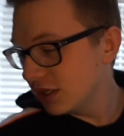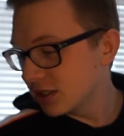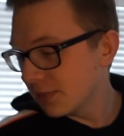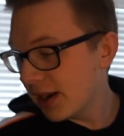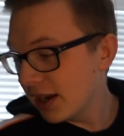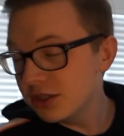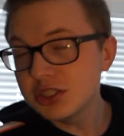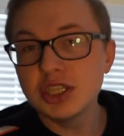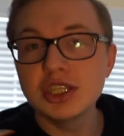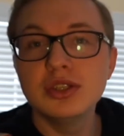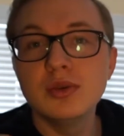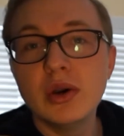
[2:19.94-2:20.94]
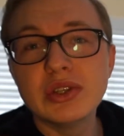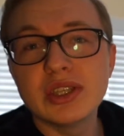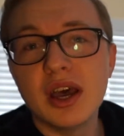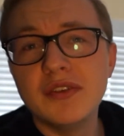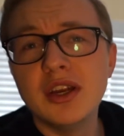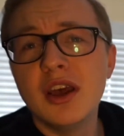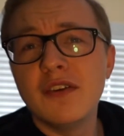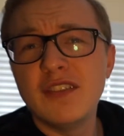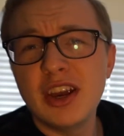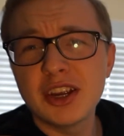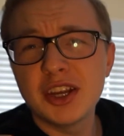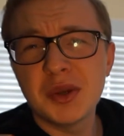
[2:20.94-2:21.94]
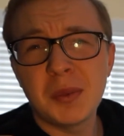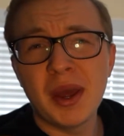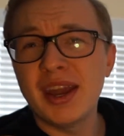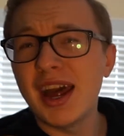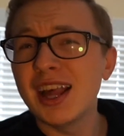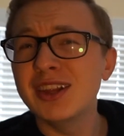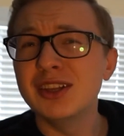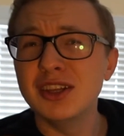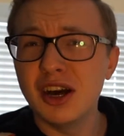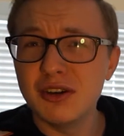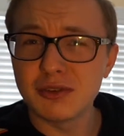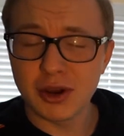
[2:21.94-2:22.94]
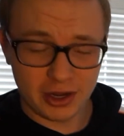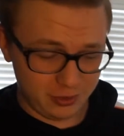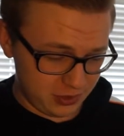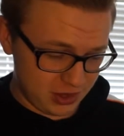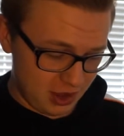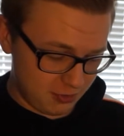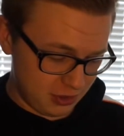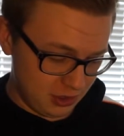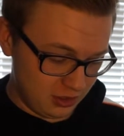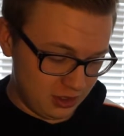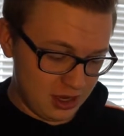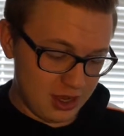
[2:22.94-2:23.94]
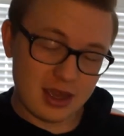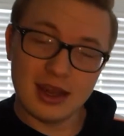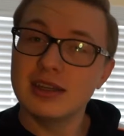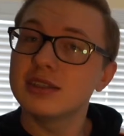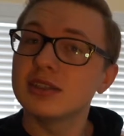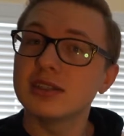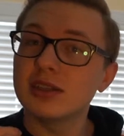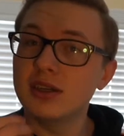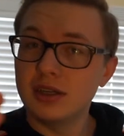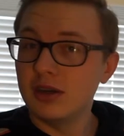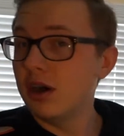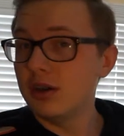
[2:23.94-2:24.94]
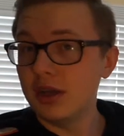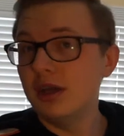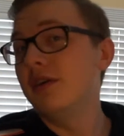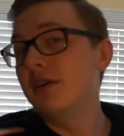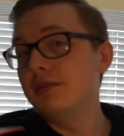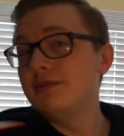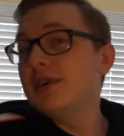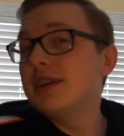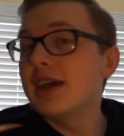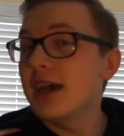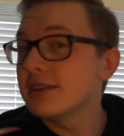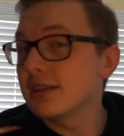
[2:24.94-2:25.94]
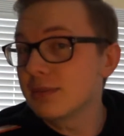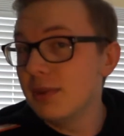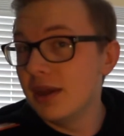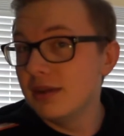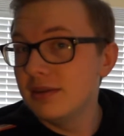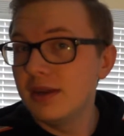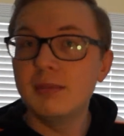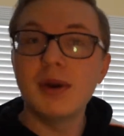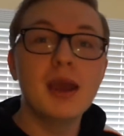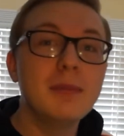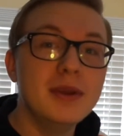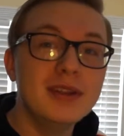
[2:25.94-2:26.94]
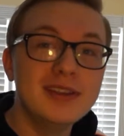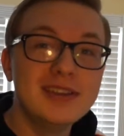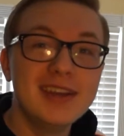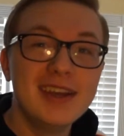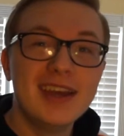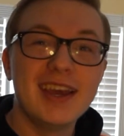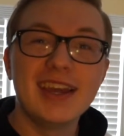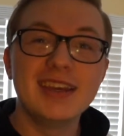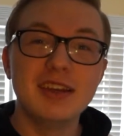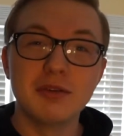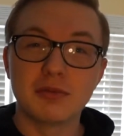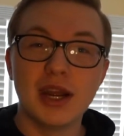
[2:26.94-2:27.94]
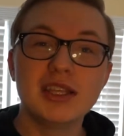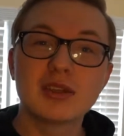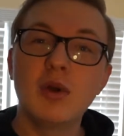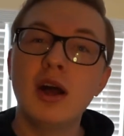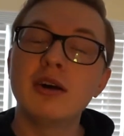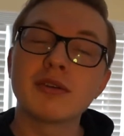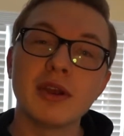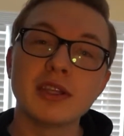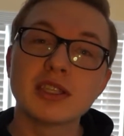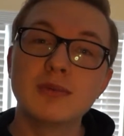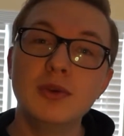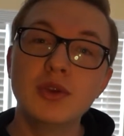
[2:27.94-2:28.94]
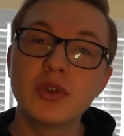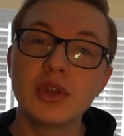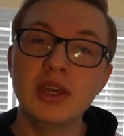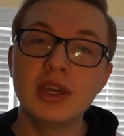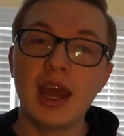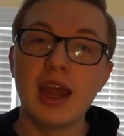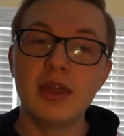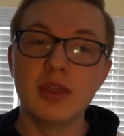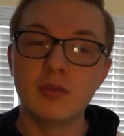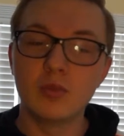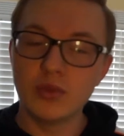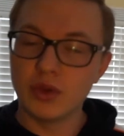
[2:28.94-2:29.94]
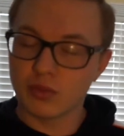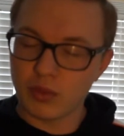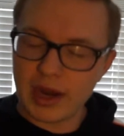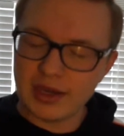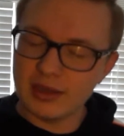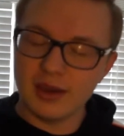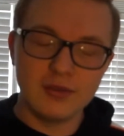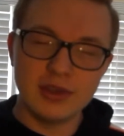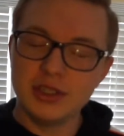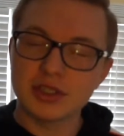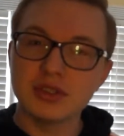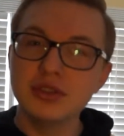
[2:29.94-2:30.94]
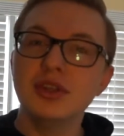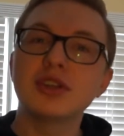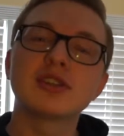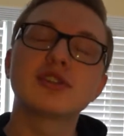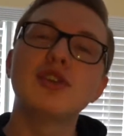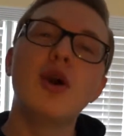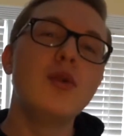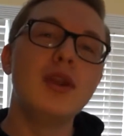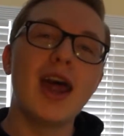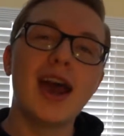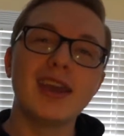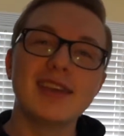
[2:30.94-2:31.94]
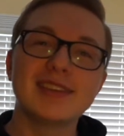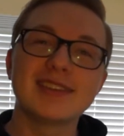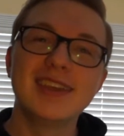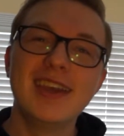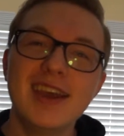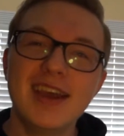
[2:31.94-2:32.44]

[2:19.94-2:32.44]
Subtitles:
It's a Pilot G207, very good pen. I love writing with that pen, and it's just a fantastic pen in my opinion. It writes well, it writes smoothly, and the writing of it just looks so nice.